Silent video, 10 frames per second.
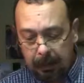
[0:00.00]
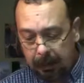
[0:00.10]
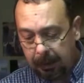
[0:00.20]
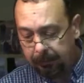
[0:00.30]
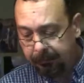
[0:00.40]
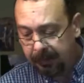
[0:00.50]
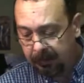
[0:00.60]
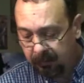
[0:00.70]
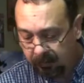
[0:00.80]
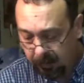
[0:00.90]
The
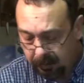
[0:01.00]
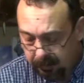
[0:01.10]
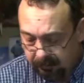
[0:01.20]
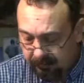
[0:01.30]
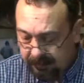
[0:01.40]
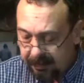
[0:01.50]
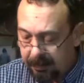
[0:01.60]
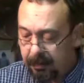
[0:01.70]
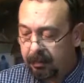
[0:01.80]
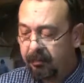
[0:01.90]
instructions,
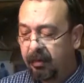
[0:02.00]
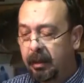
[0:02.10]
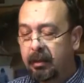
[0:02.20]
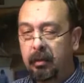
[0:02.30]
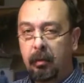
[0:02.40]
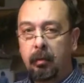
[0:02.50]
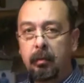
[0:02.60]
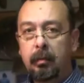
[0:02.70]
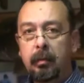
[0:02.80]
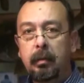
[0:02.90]
again, in the
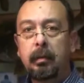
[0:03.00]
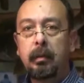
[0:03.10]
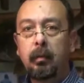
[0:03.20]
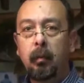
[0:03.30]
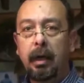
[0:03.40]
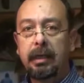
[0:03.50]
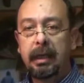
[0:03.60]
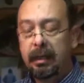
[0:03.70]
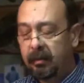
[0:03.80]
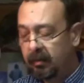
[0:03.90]
Vineco wine
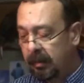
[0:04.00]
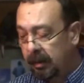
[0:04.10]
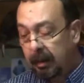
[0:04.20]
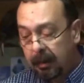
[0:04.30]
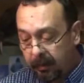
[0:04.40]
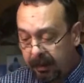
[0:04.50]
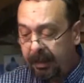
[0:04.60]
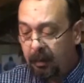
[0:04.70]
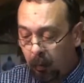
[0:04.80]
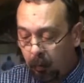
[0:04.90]
kits,
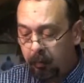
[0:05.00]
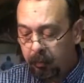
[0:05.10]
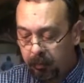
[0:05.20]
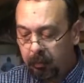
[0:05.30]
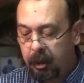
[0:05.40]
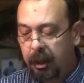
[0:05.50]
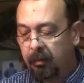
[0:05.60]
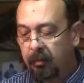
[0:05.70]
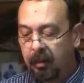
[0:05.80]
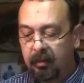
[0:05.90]
they go through
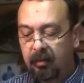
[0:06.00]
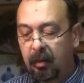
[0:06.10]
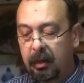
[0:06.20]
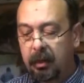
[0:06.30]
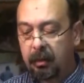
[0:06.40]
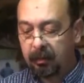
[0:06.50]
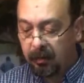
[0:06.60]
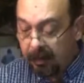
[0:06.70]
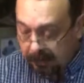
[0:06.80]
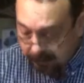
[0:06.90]
general instructions.
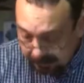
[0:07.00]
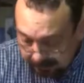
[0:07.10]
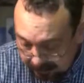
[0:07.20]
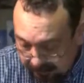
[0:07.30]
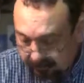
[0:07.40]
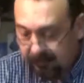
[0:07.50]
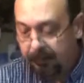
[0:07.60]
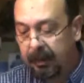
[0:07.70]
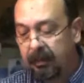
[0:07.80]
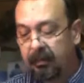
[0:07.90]
It lists
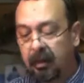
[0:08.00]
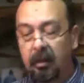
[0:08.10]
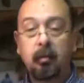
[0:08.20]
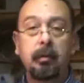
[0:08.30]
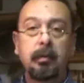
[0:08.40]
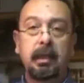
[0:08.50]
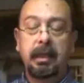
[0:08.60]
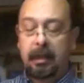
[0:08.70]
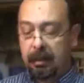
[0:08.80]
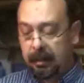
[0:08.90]
the basic equipment
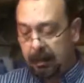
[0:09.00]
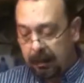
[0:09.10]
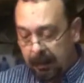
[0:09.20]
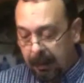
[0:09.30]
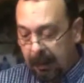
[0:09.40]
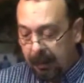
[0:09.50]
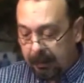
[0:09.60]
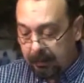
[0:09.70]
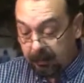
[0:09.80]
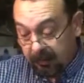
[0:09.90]
needed
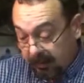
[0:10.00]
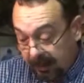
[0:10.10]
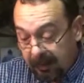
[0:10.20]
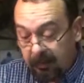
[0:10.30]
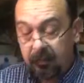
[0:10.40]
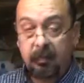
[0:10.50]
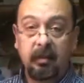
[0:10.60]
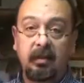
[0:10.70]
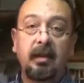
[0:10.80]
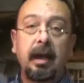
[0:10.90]
and just hints for
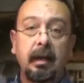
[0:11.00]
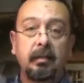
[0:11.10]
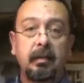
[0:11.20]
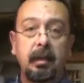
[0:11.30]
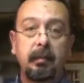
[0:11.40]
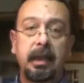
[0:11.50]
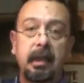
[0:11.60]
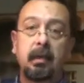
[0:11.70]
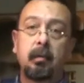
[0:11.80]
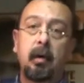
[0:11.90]
success in
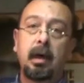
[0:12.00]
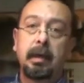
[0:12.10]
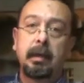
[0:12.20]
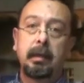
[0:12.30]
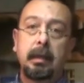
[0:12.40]
making your wine.